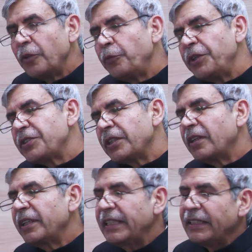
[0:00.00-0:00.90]
We
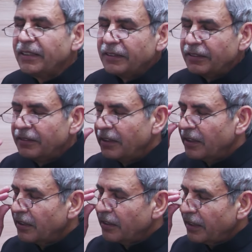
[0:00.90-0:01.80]
generally hear
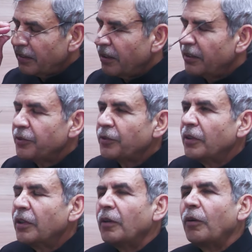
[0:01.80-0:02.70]
that there is
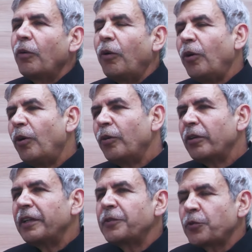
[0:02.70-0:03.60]
long
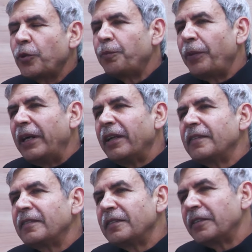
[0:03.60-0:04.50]
list of
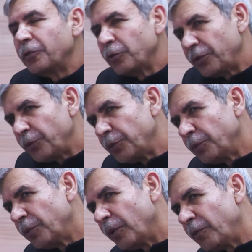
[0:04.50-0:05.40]
pendencies, say to the
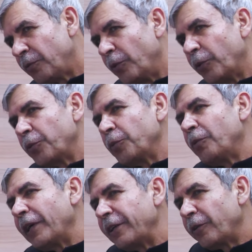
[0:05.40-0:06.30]
tune of 4 to
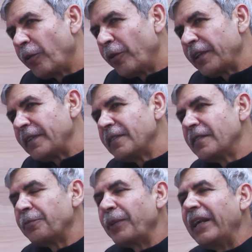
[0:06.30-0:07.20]
5 crore
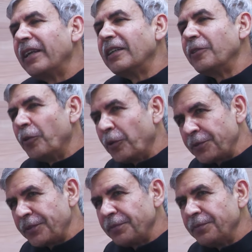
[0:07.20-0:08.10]
cases are pending in
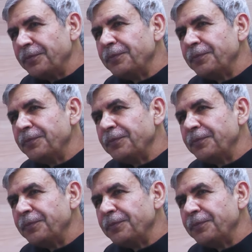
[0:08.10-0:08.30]
courts.